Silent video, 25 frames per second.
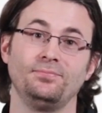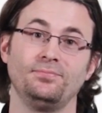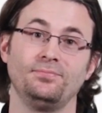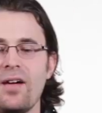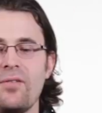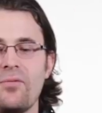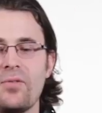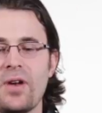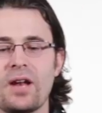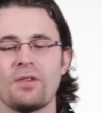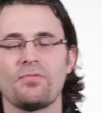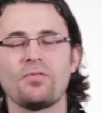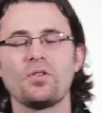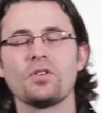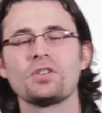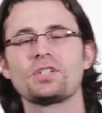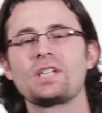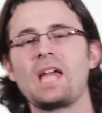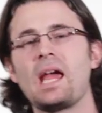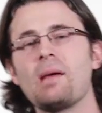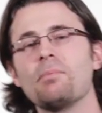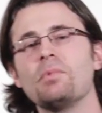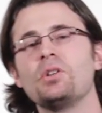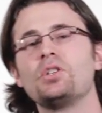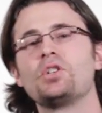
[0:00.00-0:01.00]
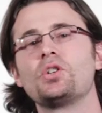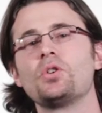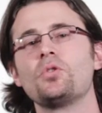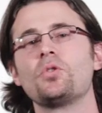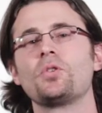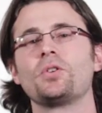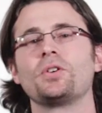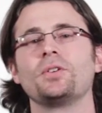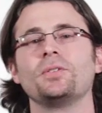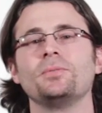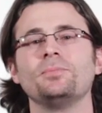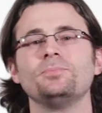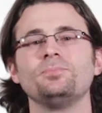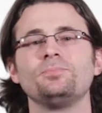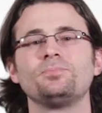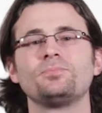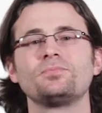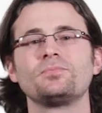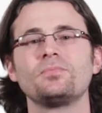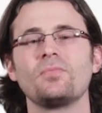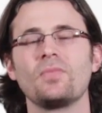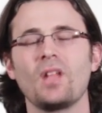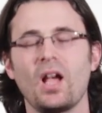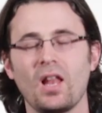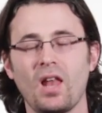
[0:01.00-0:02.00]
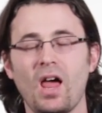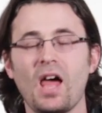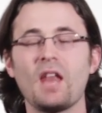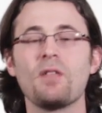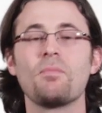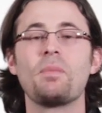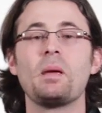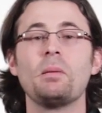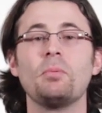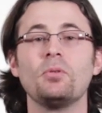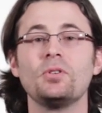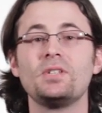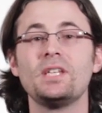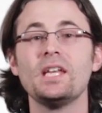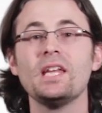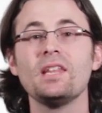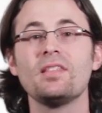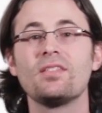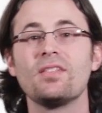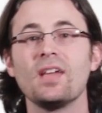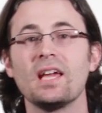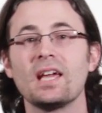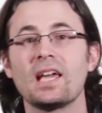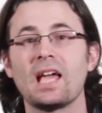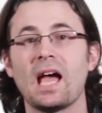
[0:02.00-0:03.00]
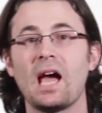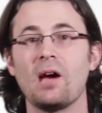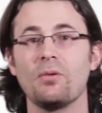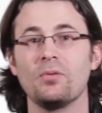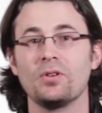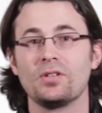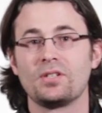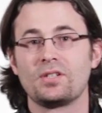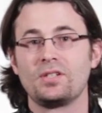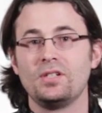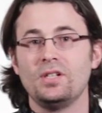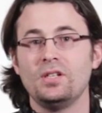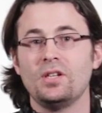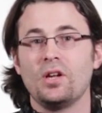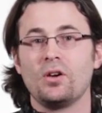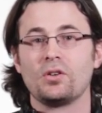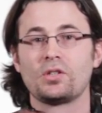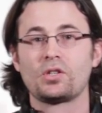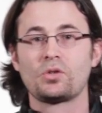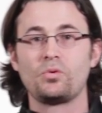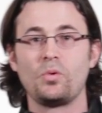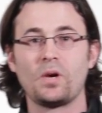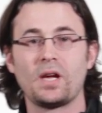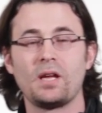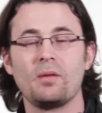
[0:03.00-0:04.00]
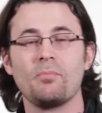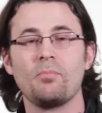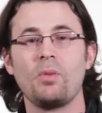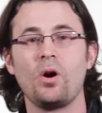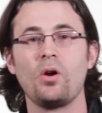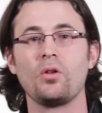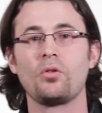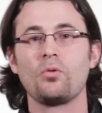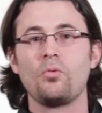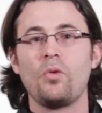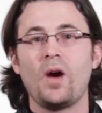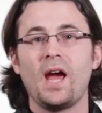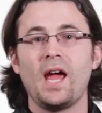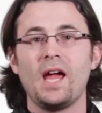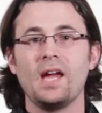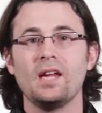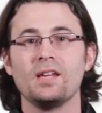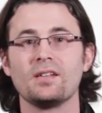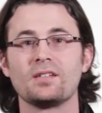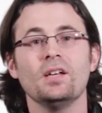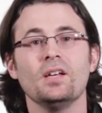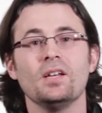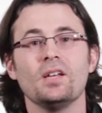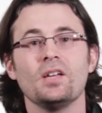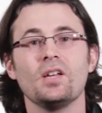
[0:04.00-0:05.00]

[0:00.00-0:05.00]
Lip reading: When I first came to Jordan, a lot of people did think I was, swinging both ways.